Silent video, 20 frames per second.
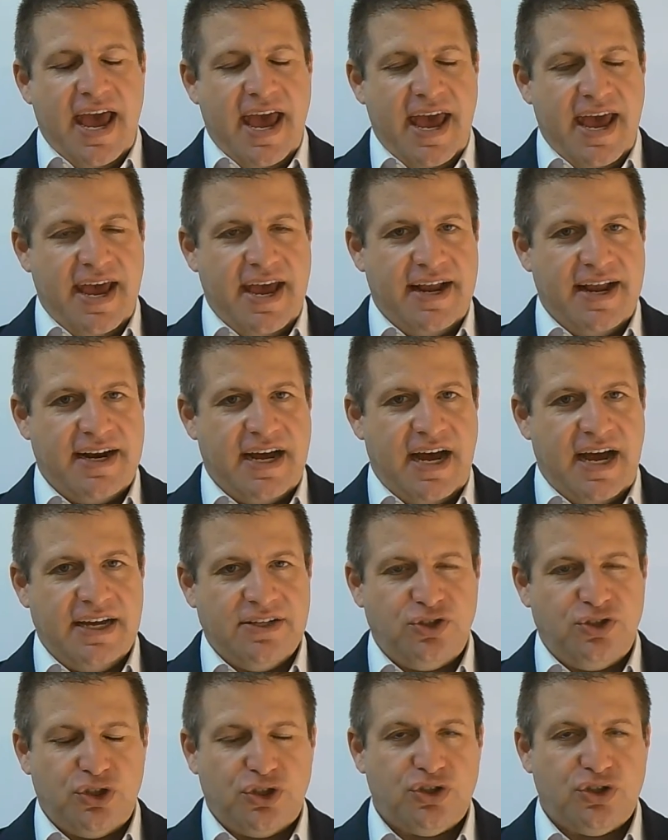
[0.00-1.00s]
and I
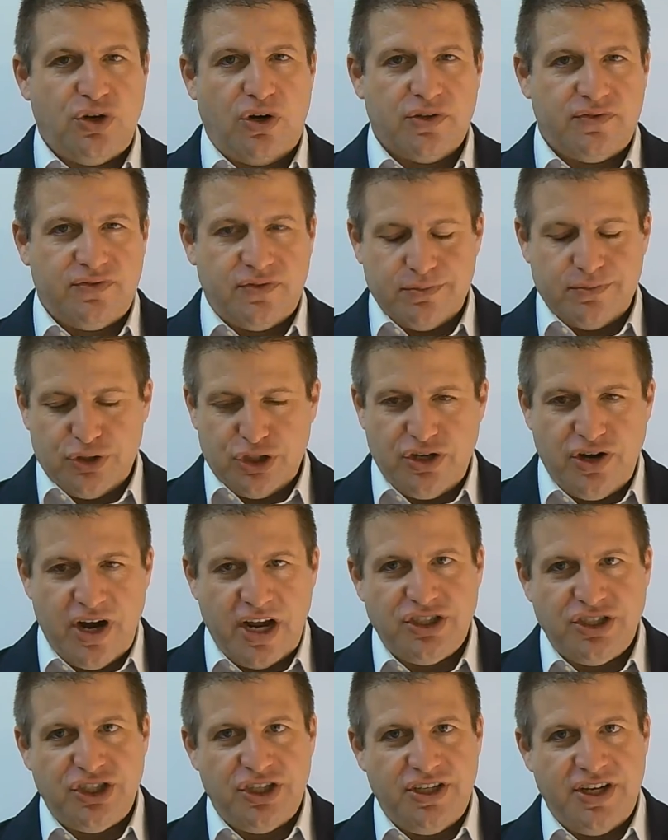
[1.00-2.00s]
had to start from
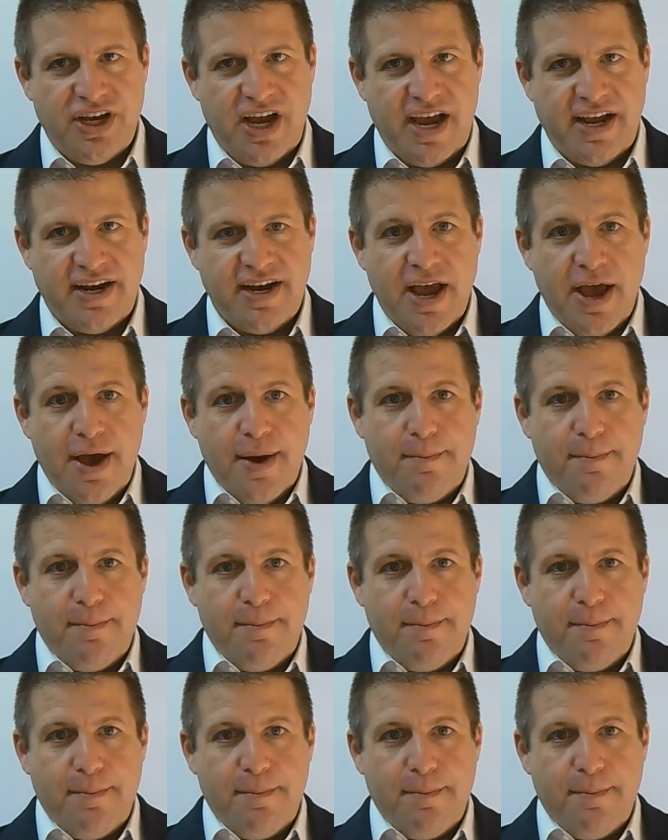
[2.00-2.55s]
scratch again.